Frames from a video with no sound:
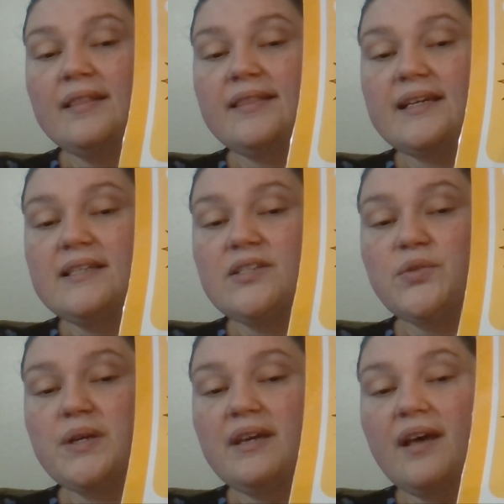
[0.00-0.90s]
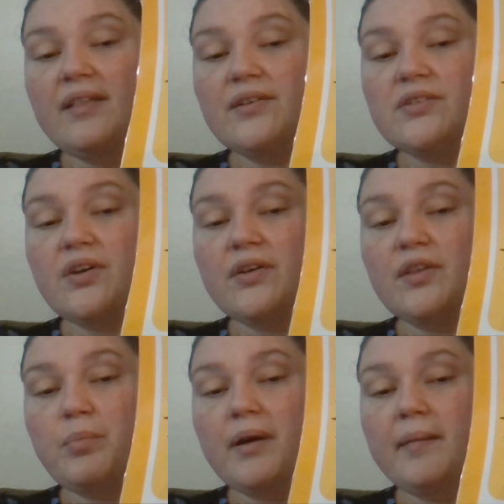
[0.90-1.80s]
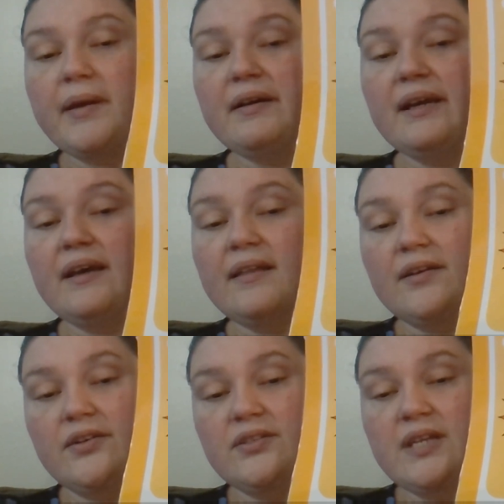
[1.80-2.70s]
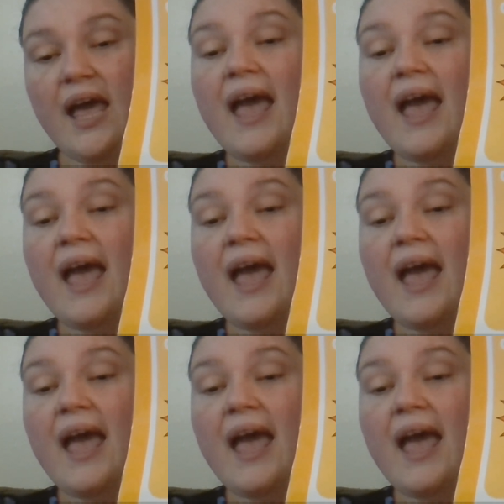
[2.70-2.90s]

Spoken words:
These three colors are the primary colors,